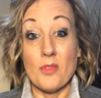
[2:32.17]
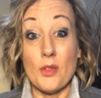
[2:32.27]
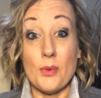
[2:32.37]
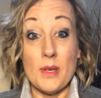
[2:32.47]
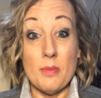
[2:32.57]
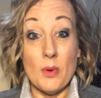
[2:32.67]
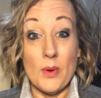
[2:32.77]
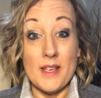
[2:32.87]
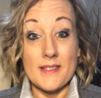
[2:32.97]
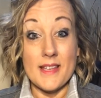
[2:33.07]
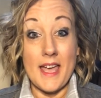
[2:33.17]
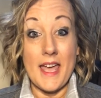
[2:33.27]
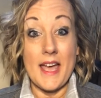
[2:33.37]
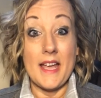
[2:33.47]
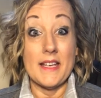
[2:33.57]
3 boys
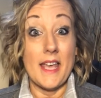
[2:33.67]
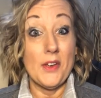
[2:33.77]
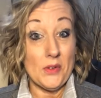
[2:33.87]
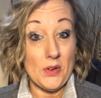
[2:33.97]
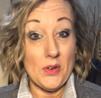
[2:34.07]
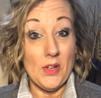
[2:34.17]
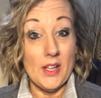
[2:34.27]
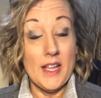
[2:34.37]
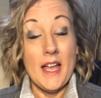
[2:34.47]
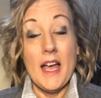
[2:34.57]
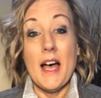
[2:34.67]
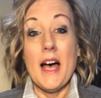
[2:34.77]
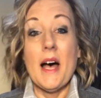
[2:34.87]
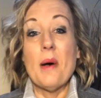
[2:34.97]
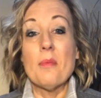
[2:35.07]
and a girl.
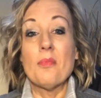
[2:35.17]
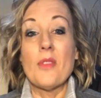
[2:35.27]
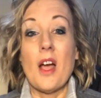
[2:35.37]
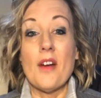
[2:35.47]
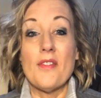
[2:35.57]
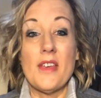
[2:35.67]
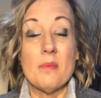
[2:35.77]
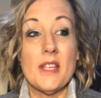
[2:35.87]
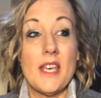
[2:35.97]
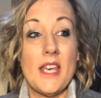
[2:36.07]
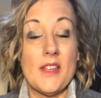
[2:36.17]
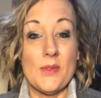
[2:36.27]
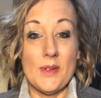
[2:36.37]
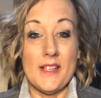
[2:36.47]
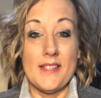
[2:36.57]
Our family is
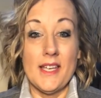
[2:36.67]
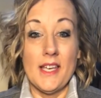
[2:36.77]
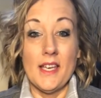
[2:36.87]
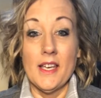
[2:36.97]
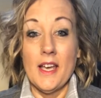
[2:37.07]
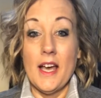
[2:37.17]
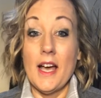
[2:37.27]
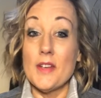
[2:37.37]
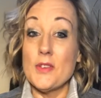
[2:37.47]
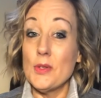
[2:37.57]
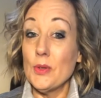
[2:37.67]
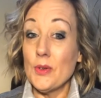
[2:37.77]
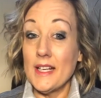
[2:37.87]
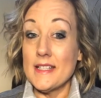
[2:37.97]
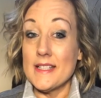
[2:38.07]
raising 2
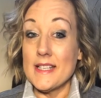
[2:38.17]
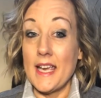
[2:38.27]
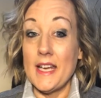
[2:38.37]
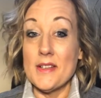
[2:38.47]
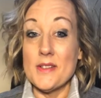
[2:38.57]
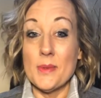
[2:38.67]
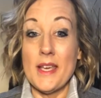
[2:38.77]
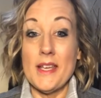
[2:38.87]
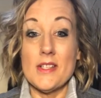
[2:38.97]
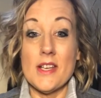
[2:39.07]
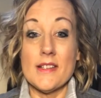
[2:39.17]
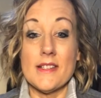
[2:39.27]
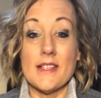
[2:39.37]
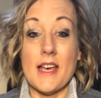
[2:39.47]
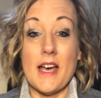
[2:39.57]
Great Danes. We
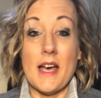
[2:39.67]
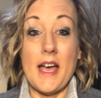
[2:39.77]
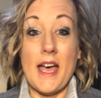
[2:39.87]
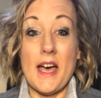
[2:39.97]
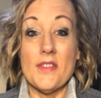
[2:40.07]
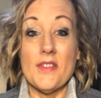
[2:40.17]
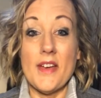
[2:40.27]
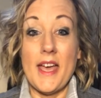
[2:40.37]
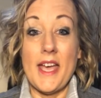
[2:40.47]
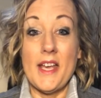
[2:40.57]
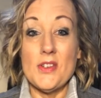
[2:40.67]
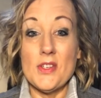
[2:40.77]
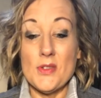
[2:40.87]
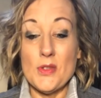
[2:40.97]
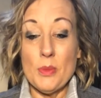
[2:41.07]
just have a Shih
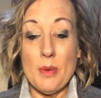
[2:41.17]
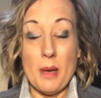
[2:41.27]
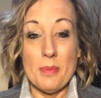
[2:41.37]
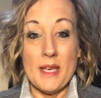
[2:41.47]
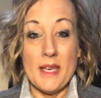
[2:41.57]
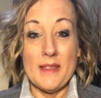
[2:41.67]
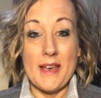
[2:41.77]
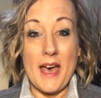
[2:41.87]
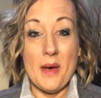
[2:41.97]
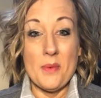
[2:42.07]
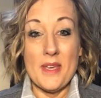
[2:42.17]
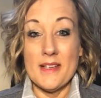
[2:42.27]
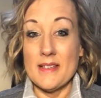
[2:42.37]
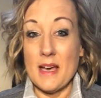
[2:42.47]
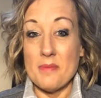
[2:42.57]
Tzu puppy that we
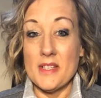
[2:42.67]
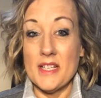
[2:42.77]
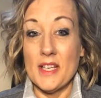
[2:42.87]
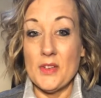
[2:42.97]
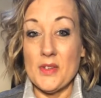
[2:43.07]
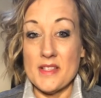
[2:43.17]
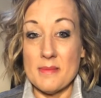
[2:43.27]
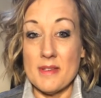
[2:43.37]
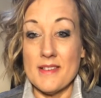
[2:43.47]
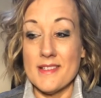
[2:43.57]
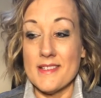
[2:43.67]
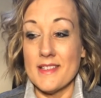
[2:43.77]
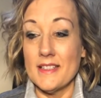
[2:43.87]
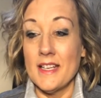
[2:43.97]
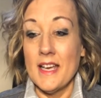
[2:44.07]
adopted at Christmas, and